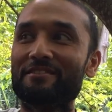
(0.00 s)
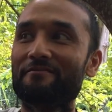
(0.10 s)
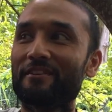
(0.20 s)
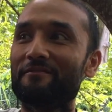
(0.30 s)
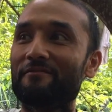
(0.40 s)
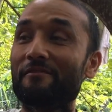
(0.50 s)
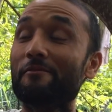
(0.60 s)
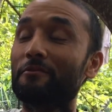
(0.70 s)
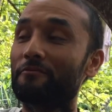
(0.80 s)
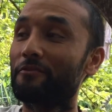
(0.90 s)
different
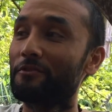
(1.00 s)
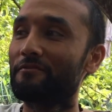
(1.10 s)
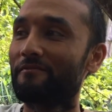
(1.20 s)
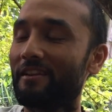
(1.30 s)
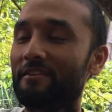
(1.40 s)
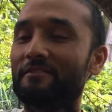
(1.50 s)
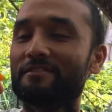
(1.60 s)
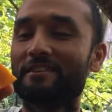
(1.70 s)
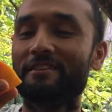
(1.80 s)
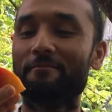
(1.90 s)
fru fruit
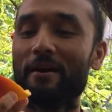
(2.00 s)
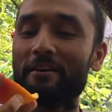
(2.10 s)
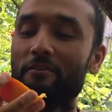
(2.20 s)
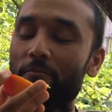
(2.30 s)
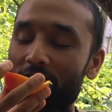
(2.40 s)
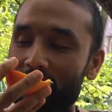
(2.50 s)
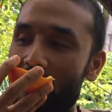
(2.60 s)
flavors in the mango but